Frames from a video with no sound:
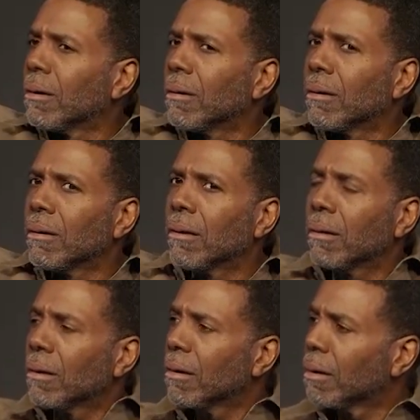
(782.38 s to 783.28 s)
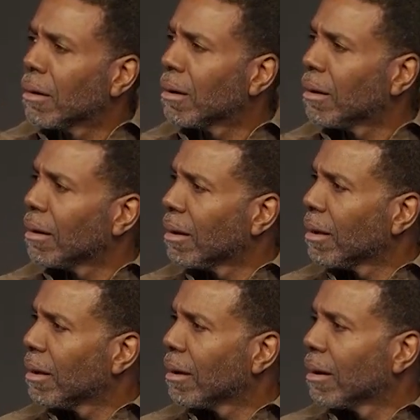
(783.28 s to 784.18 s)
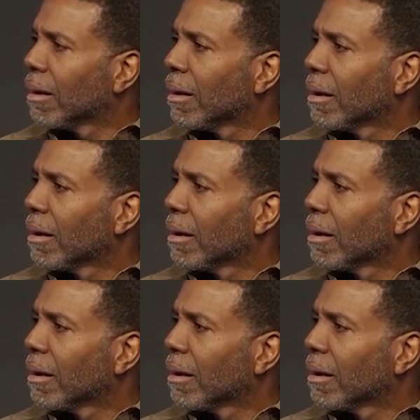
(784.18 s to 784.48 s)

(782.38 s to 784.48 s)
[no speech]